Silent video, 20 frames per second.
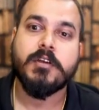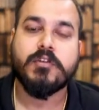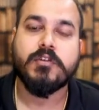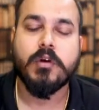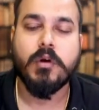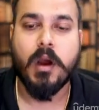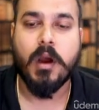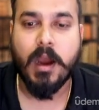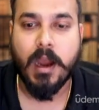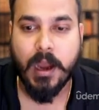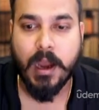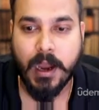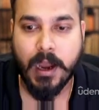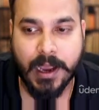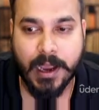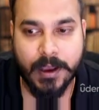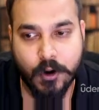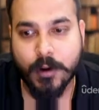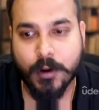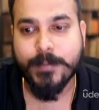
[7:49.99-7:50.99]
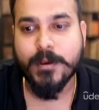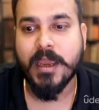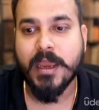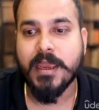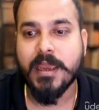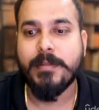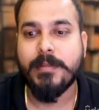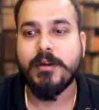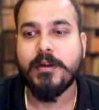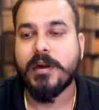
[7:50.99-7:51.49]
So I hope
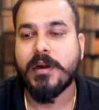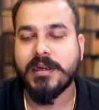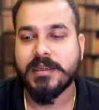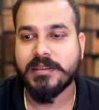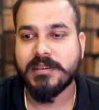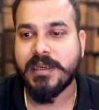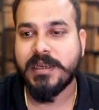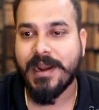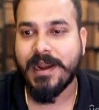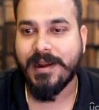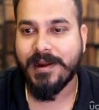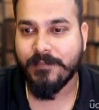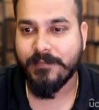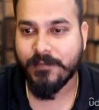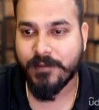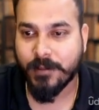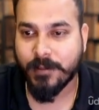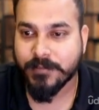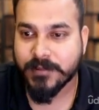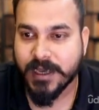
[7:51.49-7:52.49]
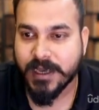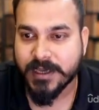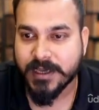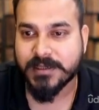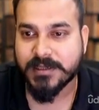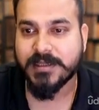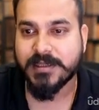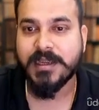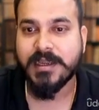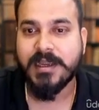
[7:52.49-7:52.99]
you are able to understand from
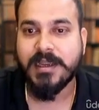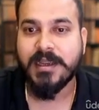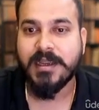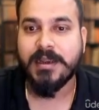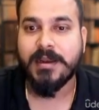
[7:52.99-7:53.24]
this,